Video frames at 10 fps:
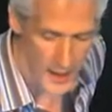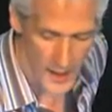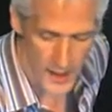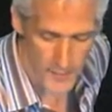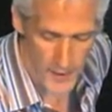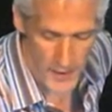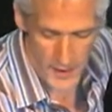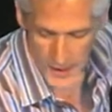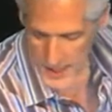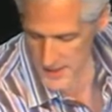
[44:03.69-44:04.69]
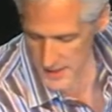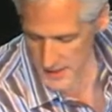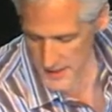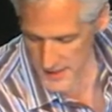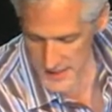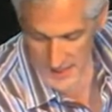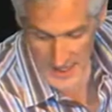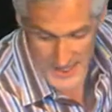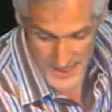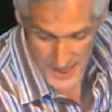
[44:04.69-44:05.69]
Um, and and he,
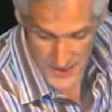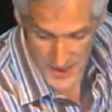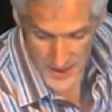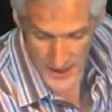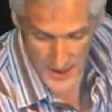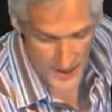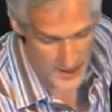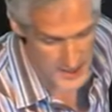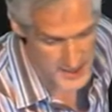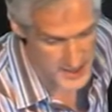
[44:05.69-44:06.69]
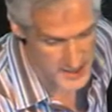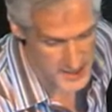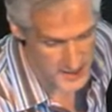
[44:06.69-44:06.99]
his theory uh, is that,